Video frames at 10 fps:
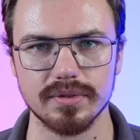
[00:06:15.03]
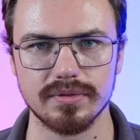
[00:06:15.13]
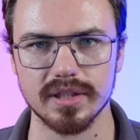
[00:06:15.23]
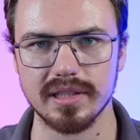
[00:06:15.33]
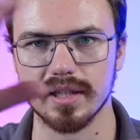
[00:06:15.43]
if
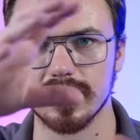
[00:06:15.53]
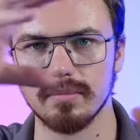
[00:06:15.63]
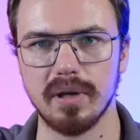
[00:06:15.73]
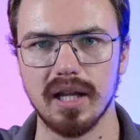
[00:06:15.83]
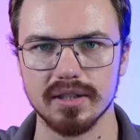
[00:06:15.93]
there's like a
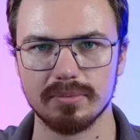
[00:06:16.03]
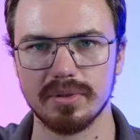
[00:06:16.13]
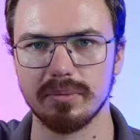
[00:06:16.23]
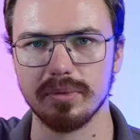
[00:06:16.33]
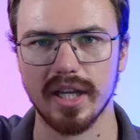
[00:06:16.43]
balance
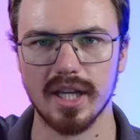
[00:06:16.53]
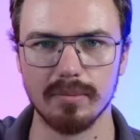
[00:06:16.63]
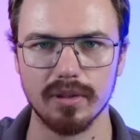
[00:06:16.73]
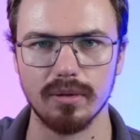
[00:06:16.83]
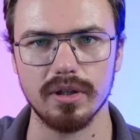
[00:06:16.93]
between game
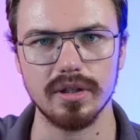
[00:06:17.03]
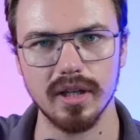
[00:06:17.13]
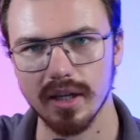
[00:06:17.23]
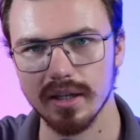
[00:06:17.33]
and learn